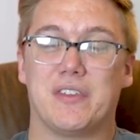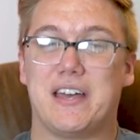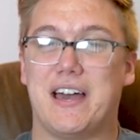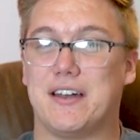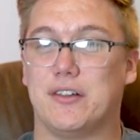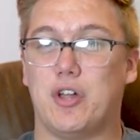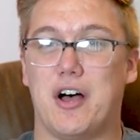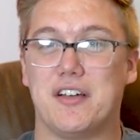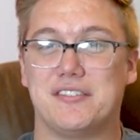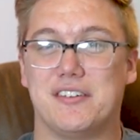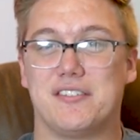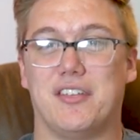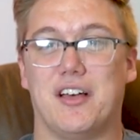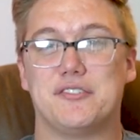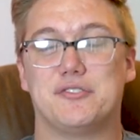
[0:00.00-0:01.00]
Kind of lost
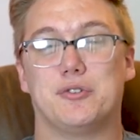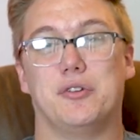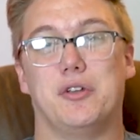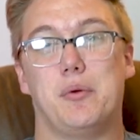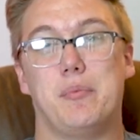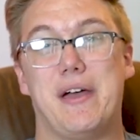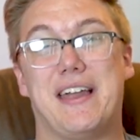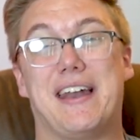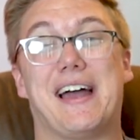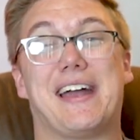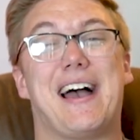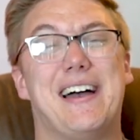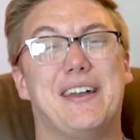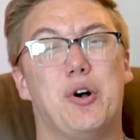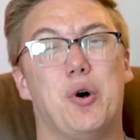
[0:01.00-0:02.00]
its luster a little bit, and I
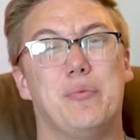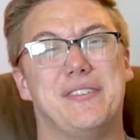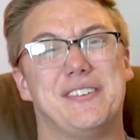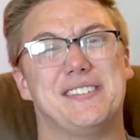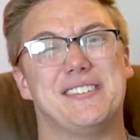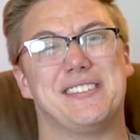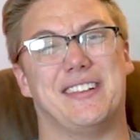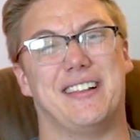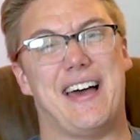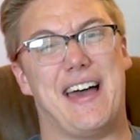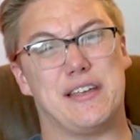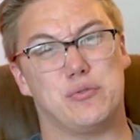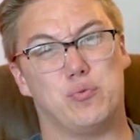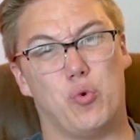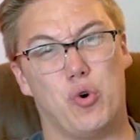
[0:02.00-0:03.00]
kind of hope this is the
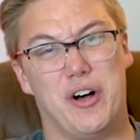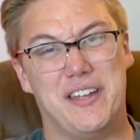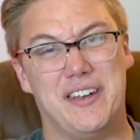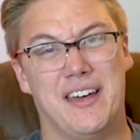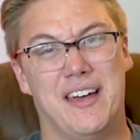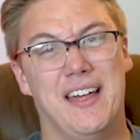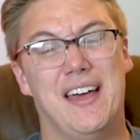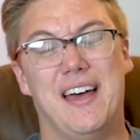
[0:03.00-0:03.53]
last one,